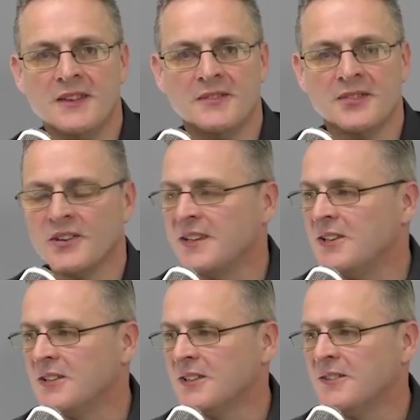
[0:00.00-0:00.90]
Connor, you
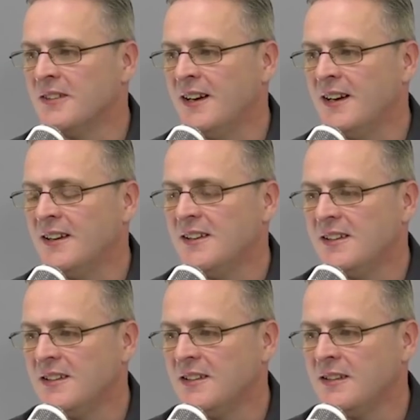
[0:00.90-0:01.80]
got to.
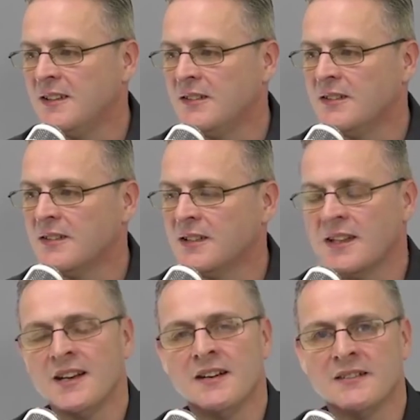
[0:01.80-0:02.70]
You got to
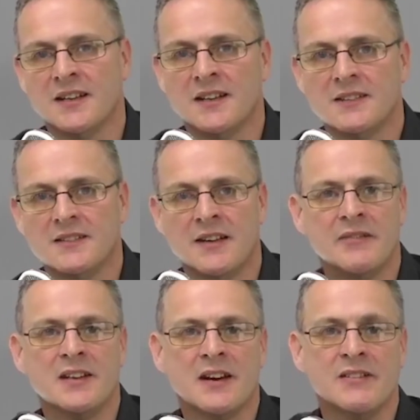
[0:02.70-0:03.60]
get out there. They've
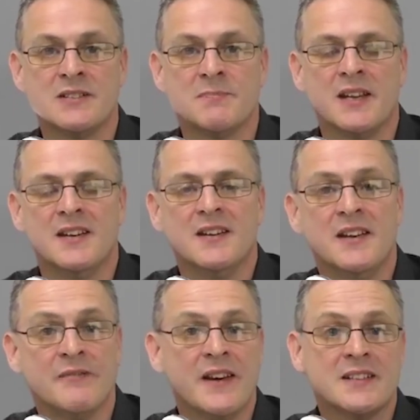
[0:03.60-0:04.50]
encouraged me.
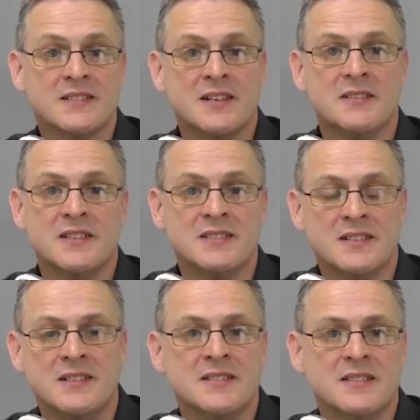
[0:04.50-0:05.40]
In fact,
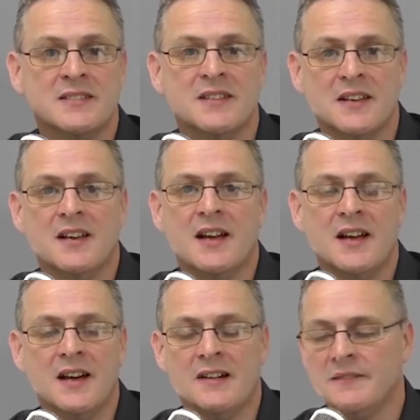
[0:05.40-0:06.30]
there's
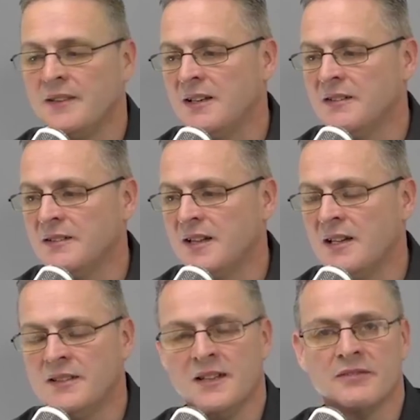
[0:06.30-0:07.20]
a
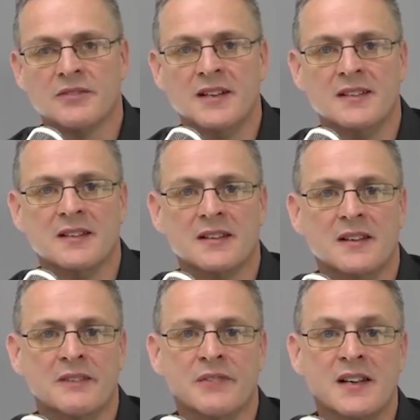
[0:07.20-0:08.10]
dear friend
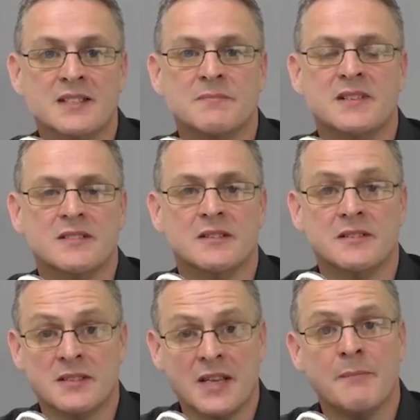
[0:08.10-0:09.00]
advised me
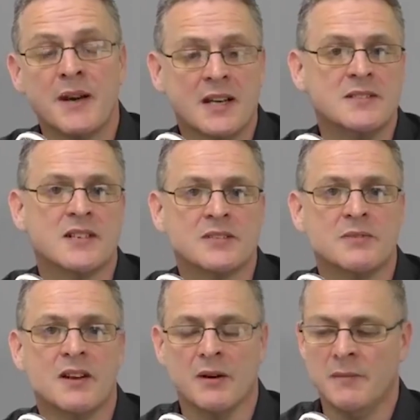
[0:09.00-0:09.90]
to get back in touch with
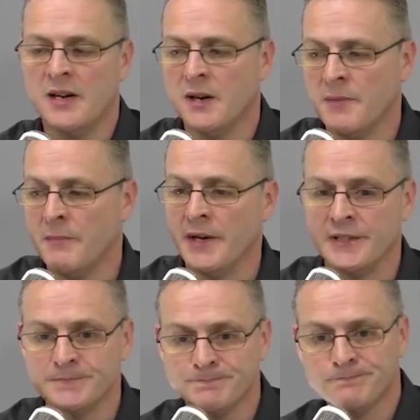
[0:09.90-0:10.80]
a lot of my army
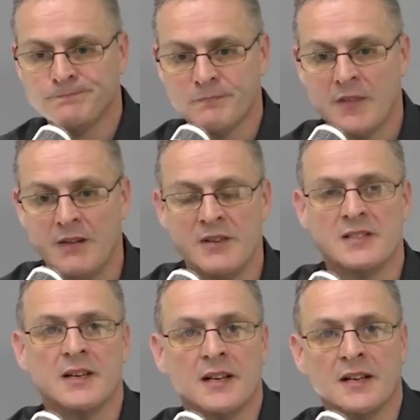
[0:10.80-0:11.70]
buddies.
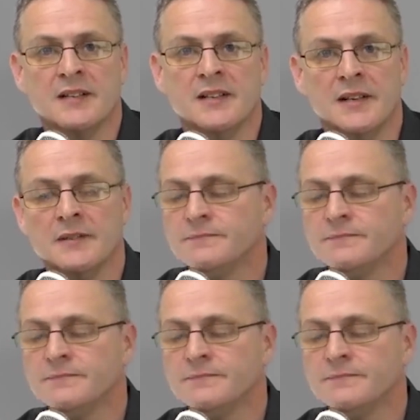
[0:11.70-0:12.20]
Recently, I did.